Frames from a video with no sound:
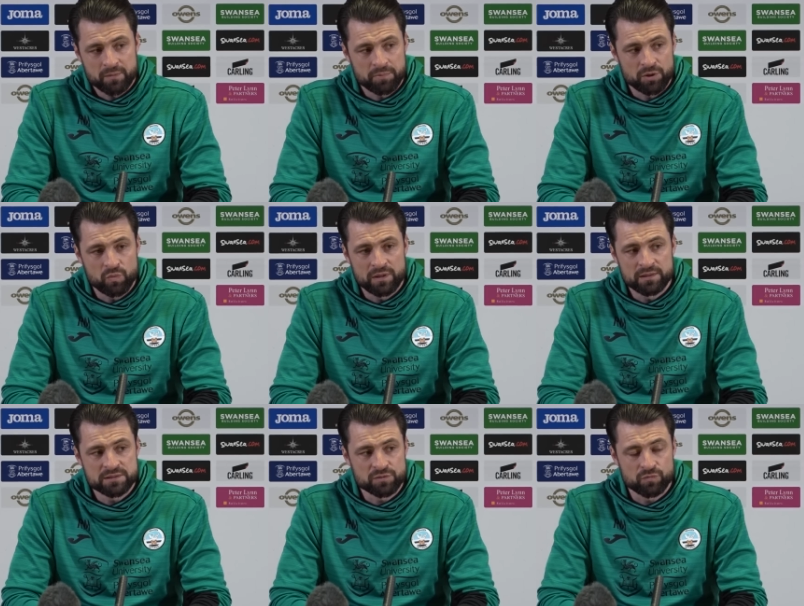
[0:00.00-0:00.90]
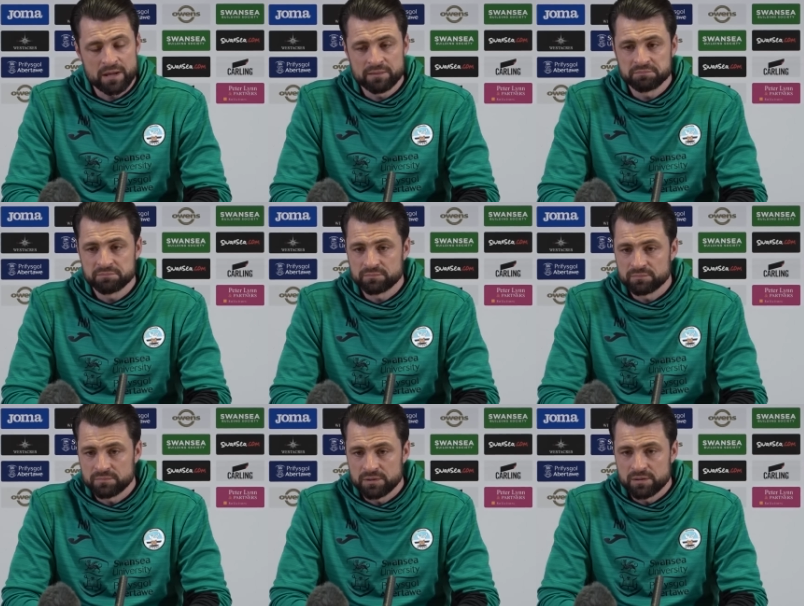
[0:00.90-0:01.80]
but the willingness to run,
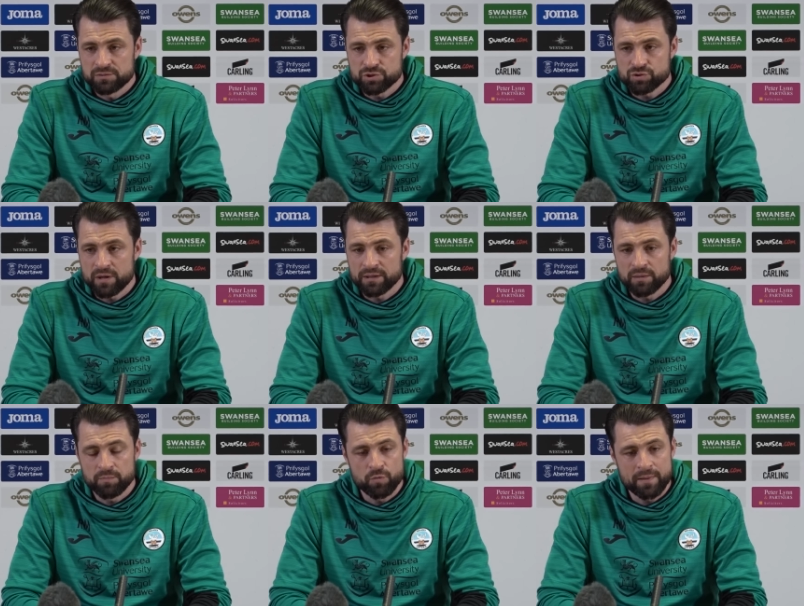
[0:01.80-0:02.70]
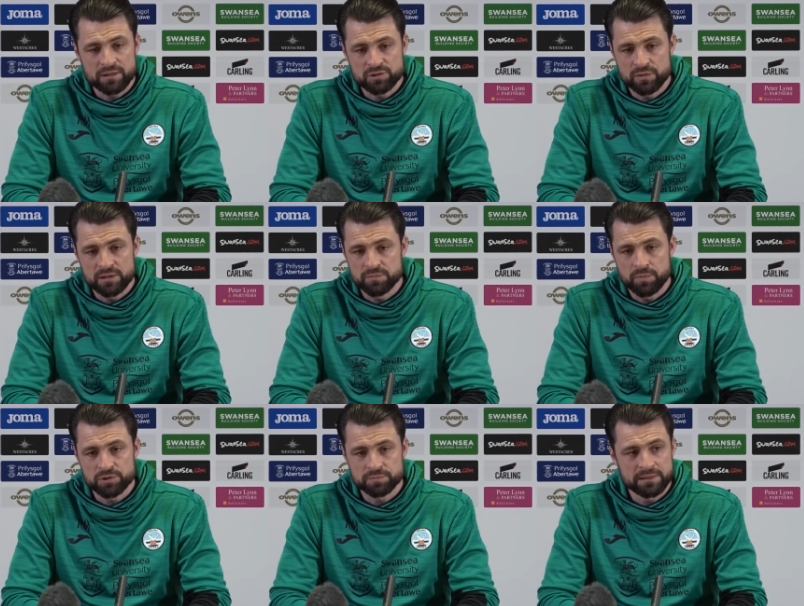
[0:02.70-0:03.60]
to try and get the ball back as quickly as
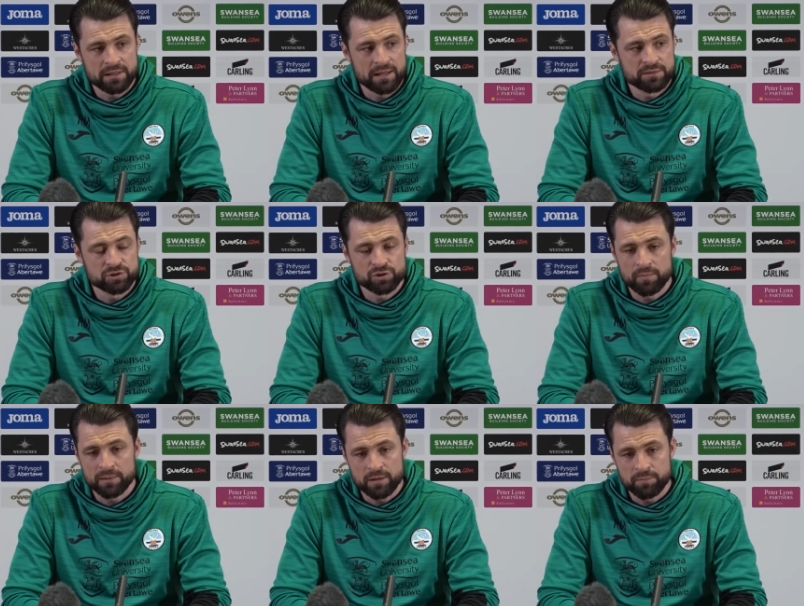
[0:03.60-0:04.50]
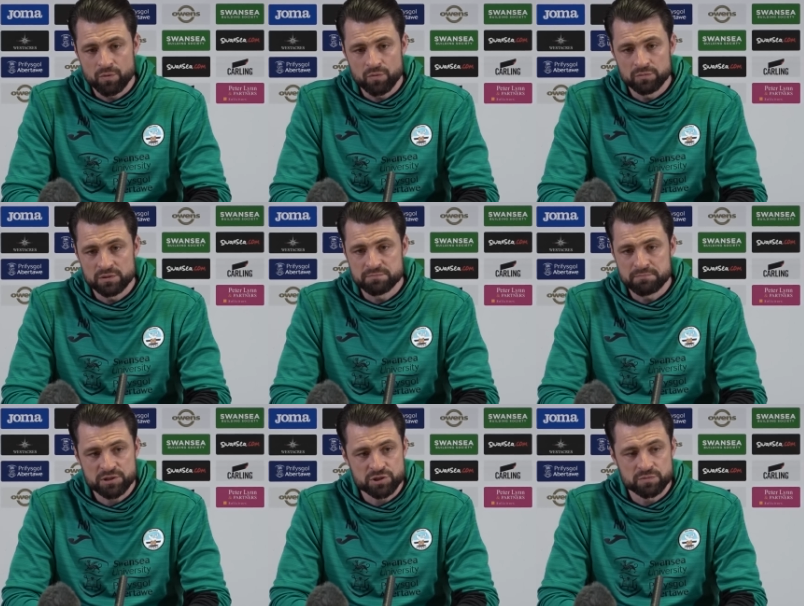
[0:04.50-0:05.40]
possibly can, to dominate the ball as
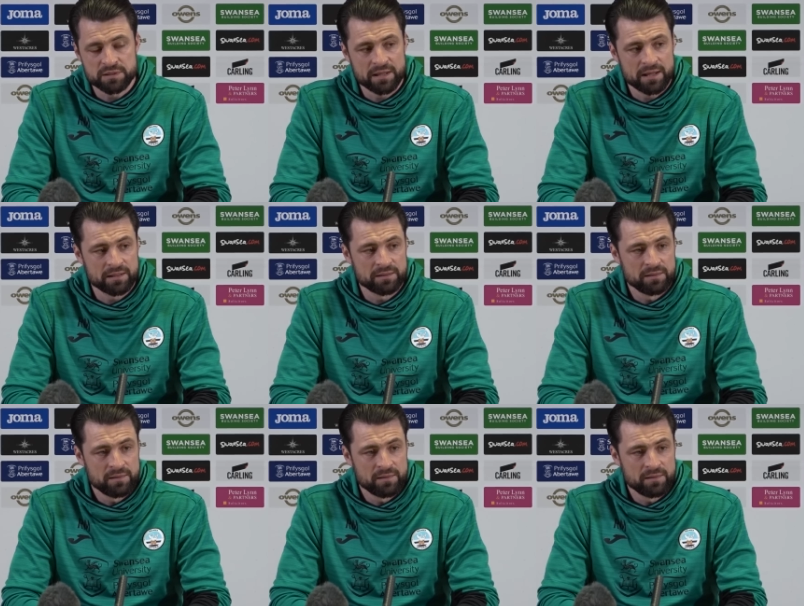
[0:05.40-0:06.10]
much as we can,